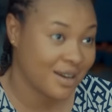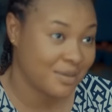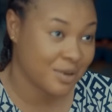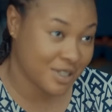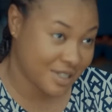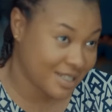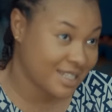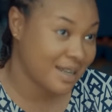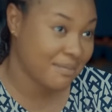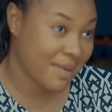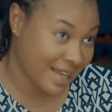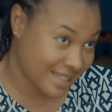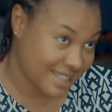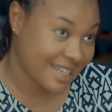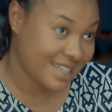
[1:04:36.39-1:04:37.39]
But you see,
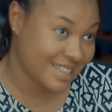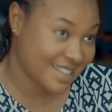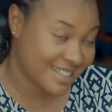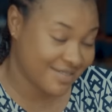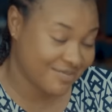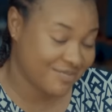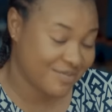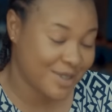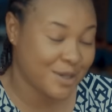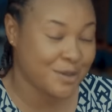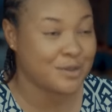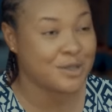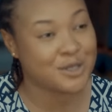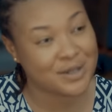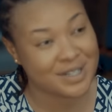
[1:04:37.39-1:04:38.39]
my date, you
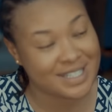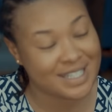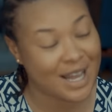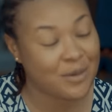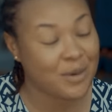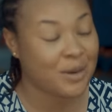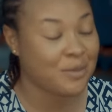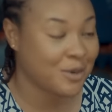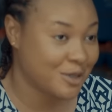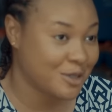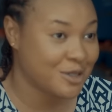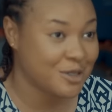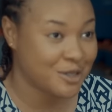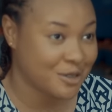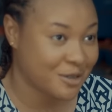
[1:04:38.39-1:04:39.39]
will dress how I want
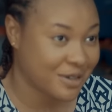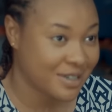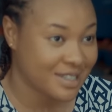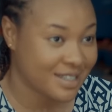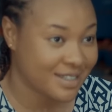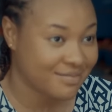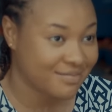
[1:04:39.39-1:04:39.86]
you to dress.